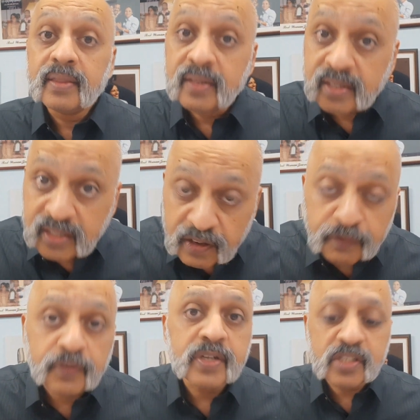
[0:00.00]
the
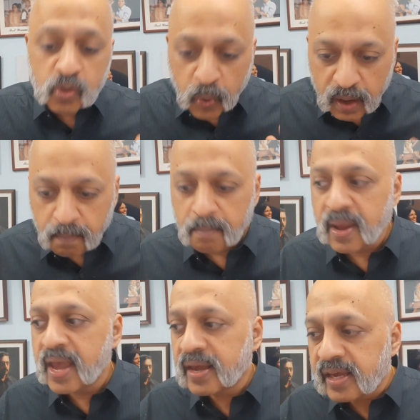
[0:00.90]
difference we
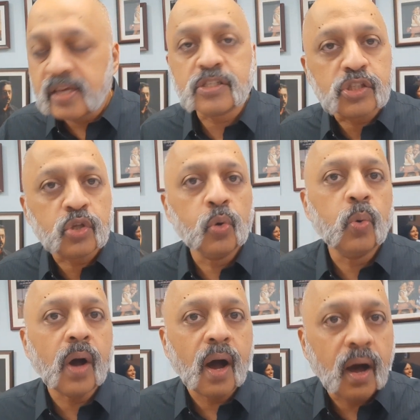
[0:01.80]
make is
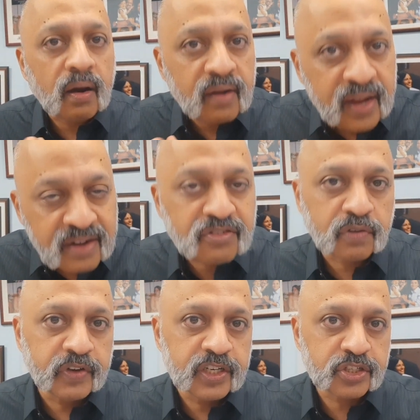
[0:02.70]
through our
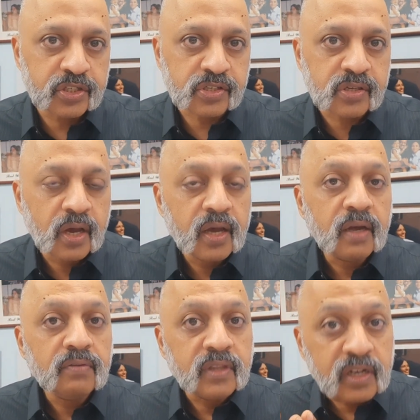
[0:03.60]
interventions.
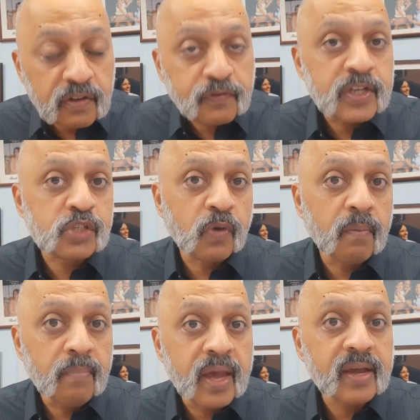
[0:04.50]
The difference we
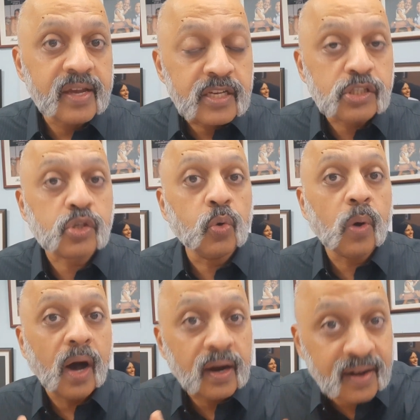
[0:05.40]
make is
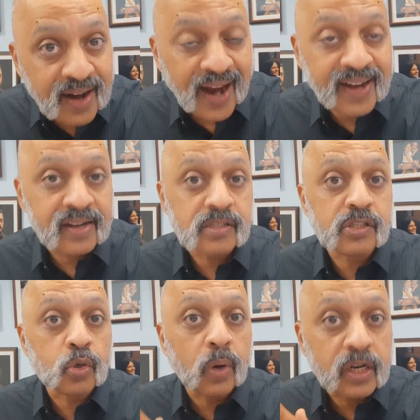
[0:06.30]
through our guidance,
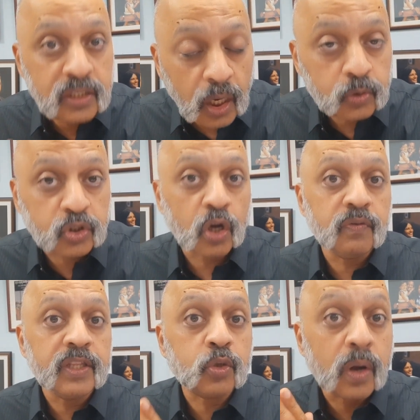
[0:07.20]
through our doubt
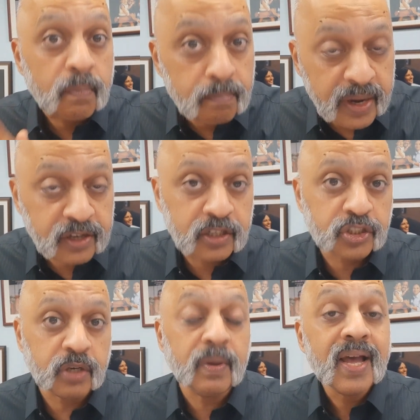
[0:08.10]
solving, through our
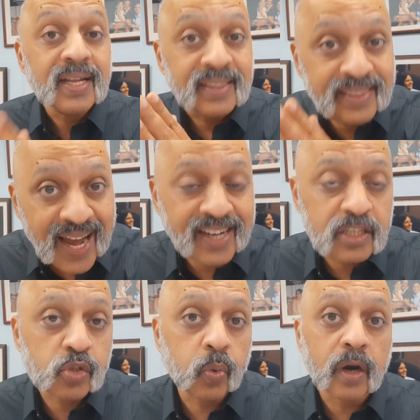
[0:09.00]
mentorship. That is